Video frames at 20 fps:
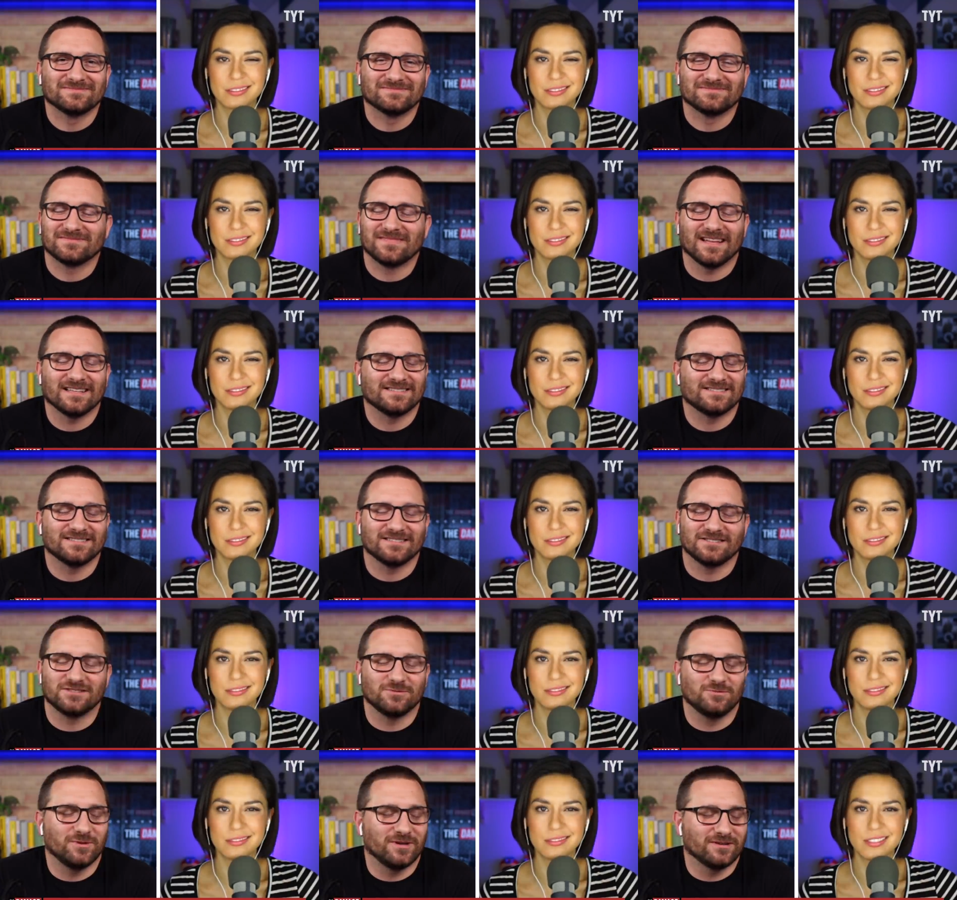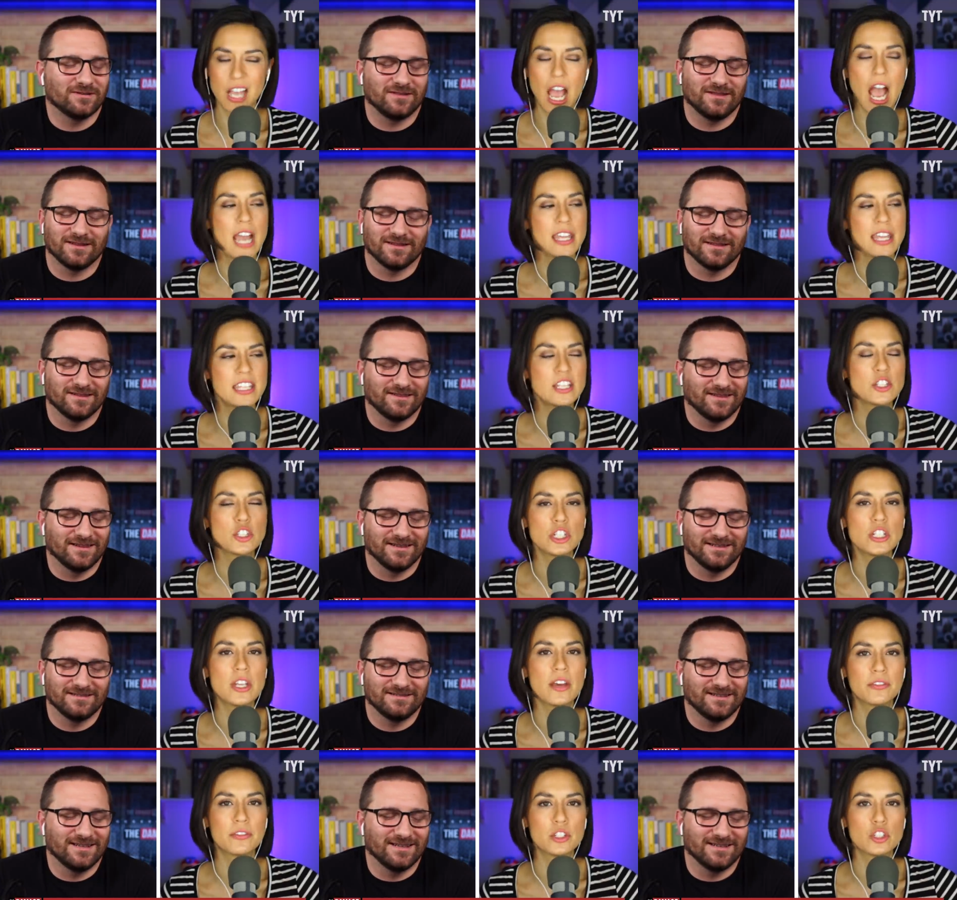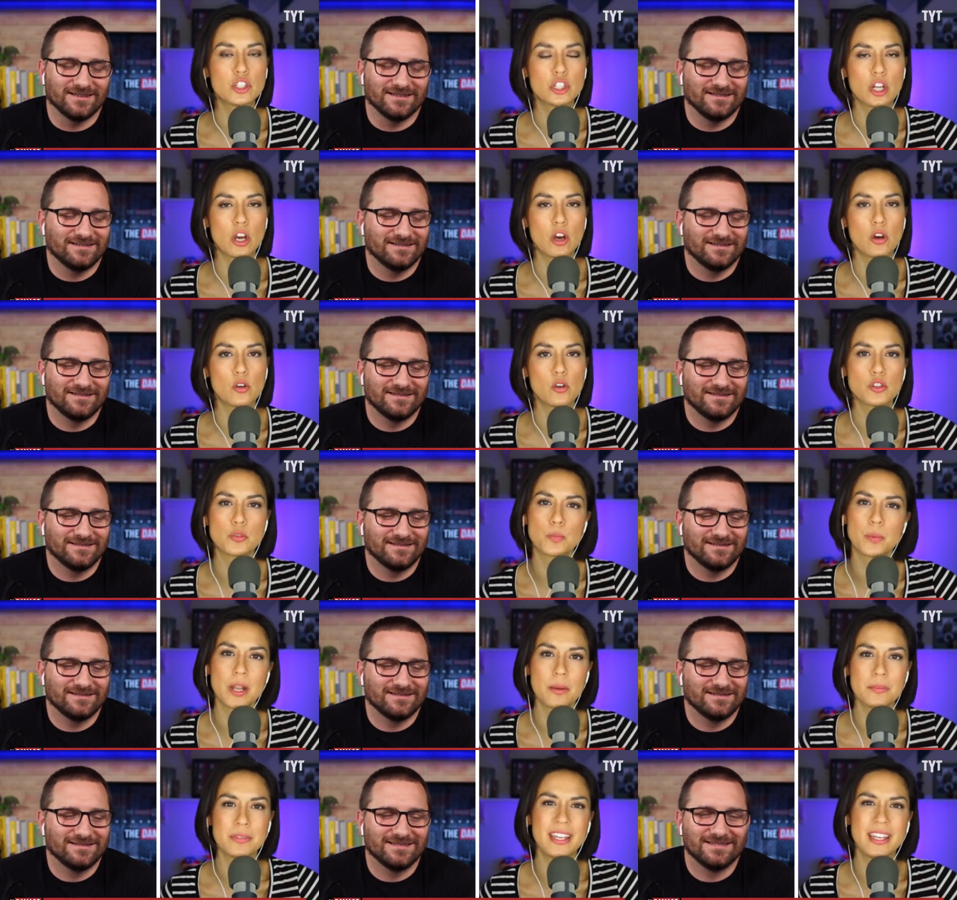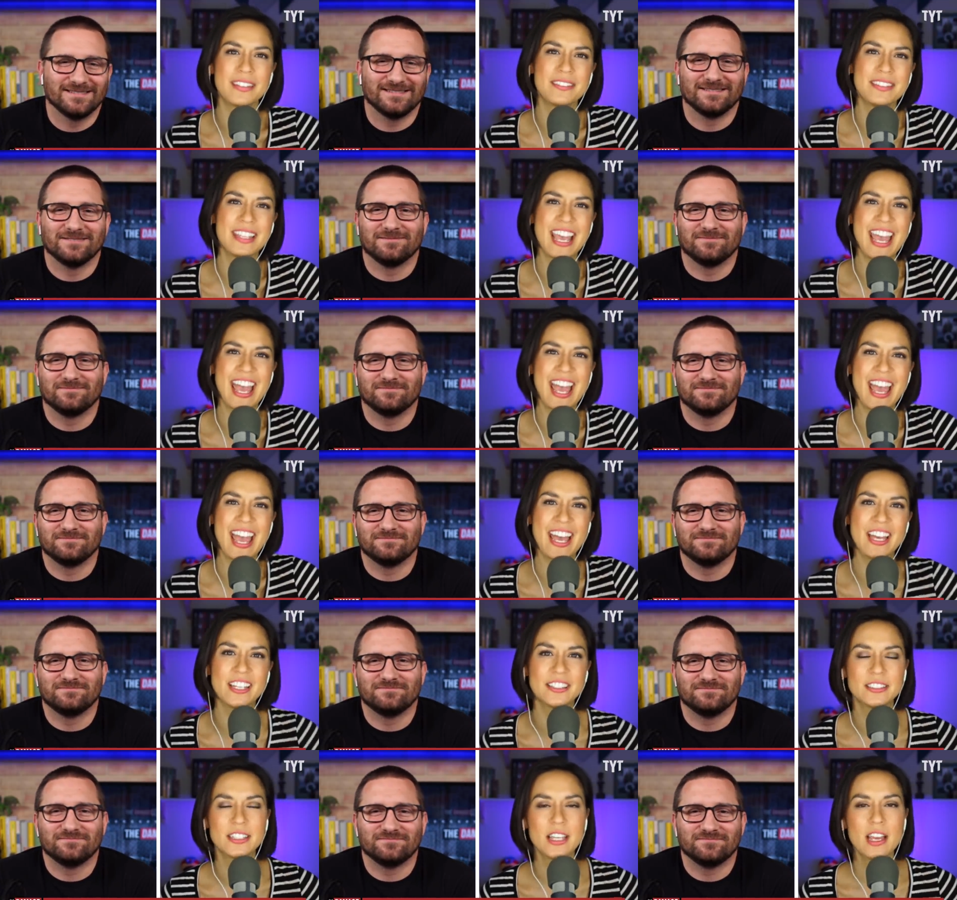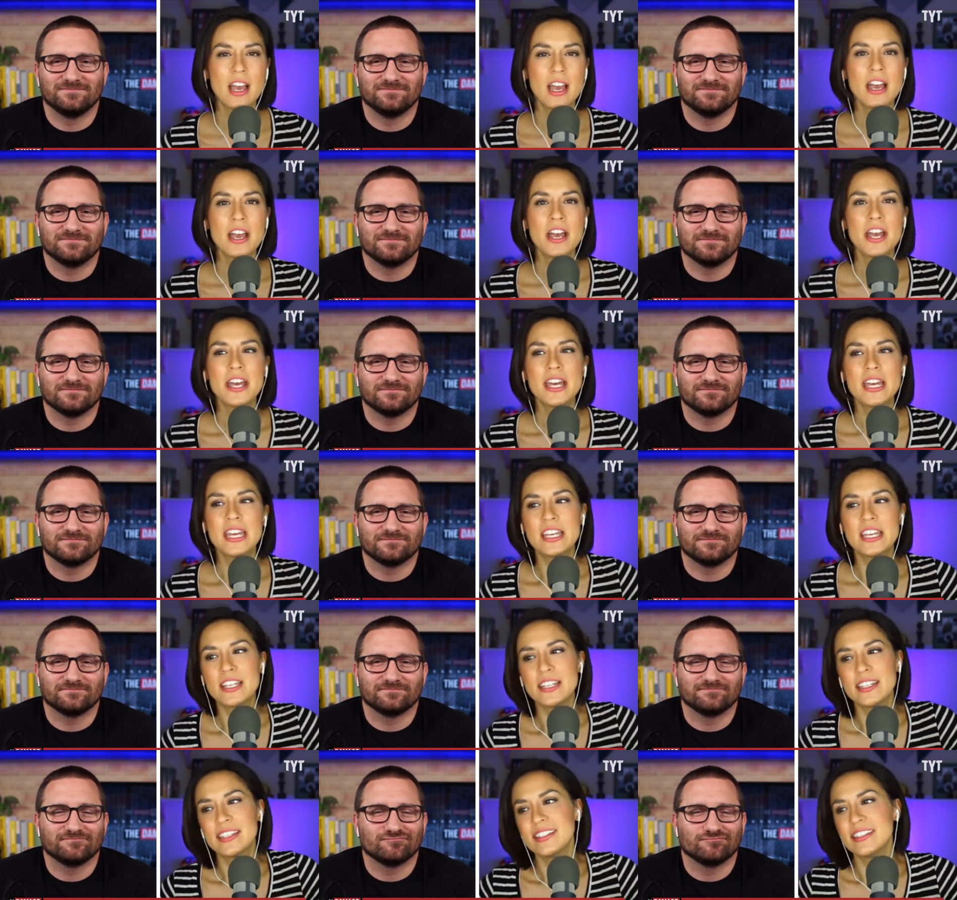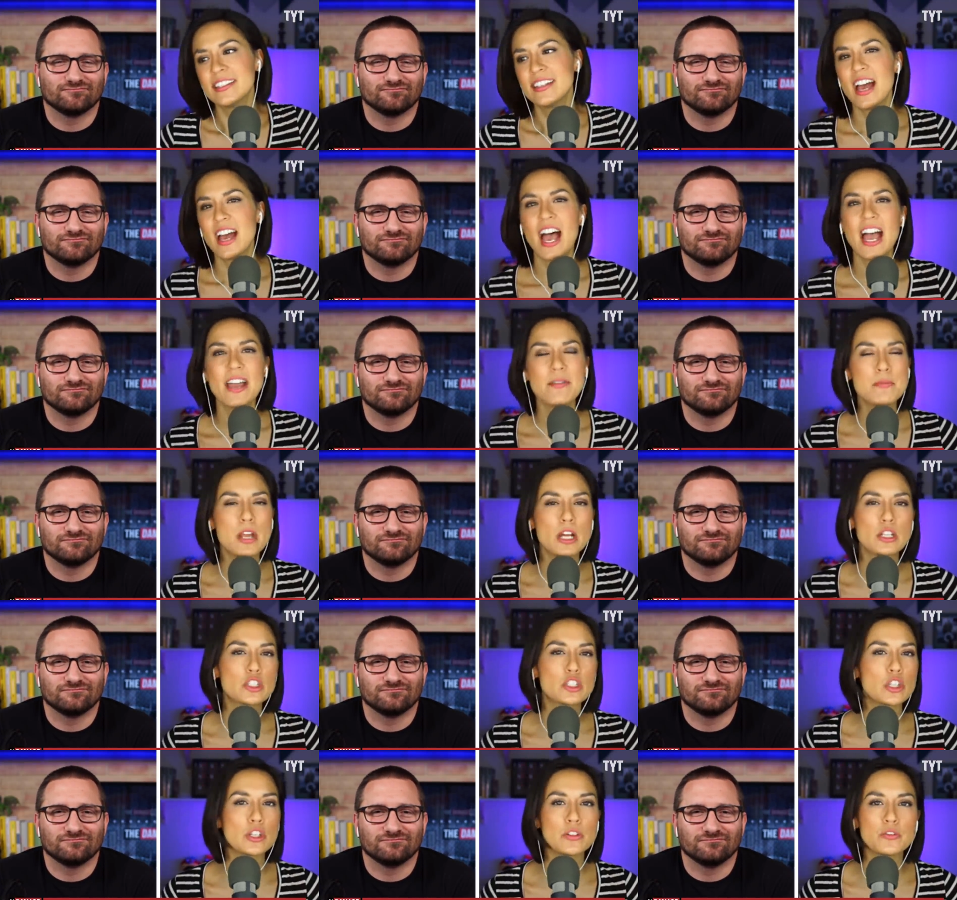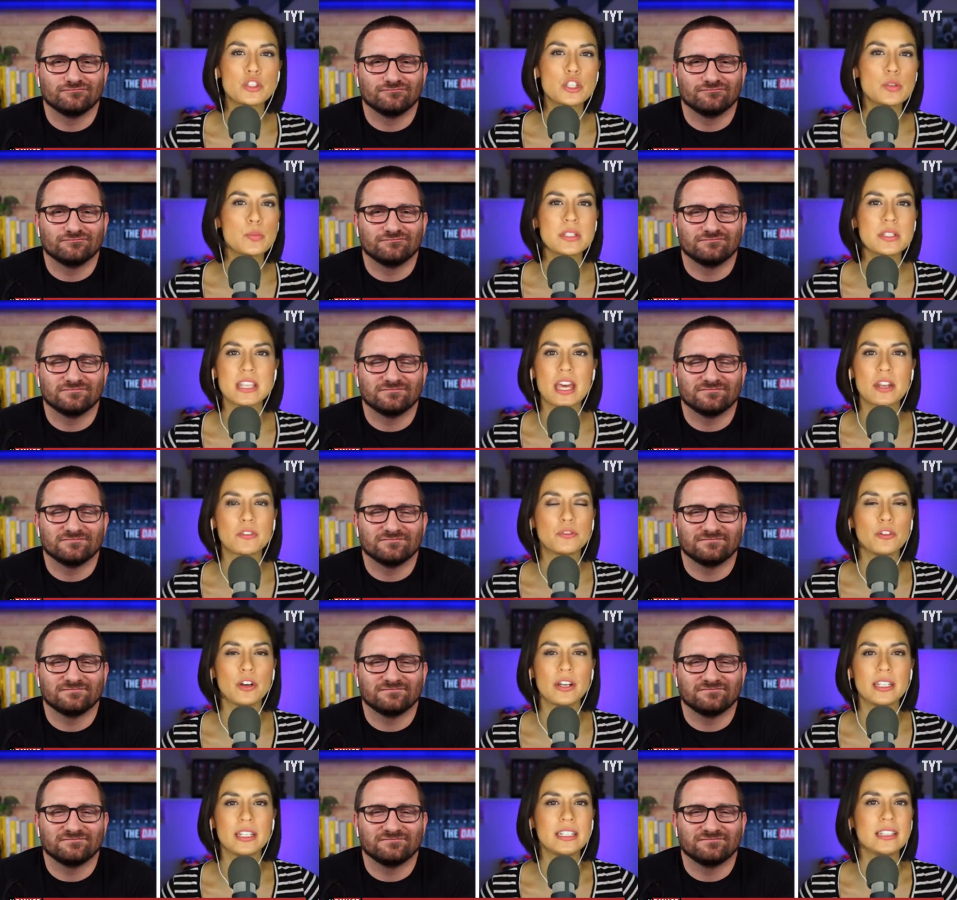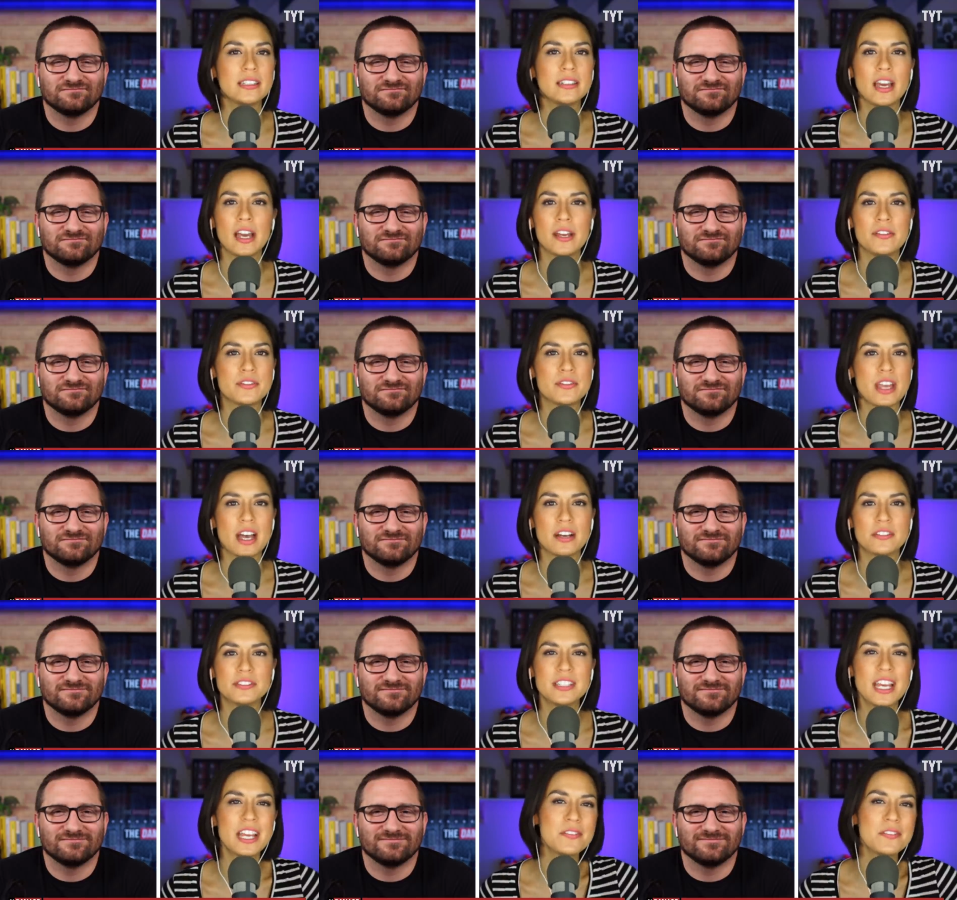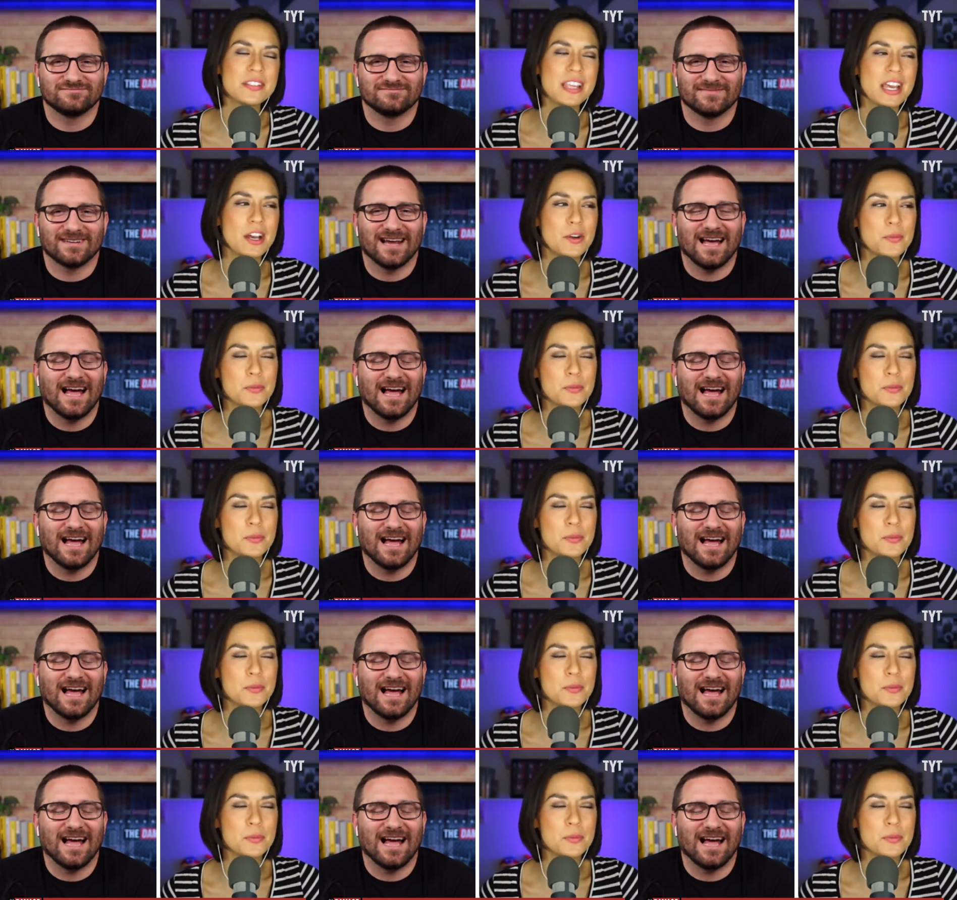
Speaker 1: that's such a weird thing. I think she
Speaker 2: definitely should host, but I'm like, yeah. I'm not sure if she was that funny in Knives Out. Knives Out